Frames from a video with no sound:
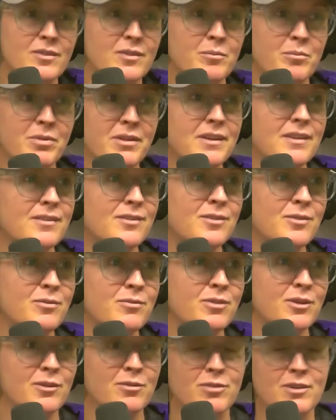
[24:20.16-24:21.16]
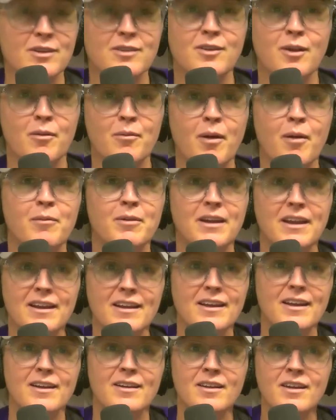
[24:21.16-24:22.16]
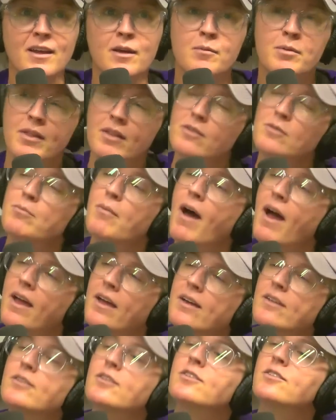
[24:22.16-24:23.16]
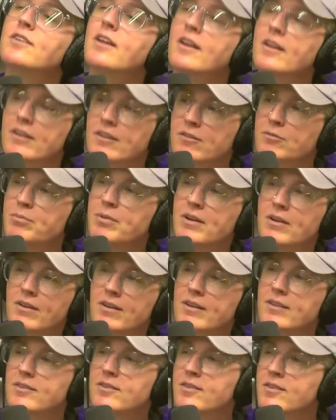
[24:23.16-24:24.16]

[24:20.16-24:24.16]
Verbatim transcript: please feel free to tell me I'm an idiot. That's my understanding of periods. If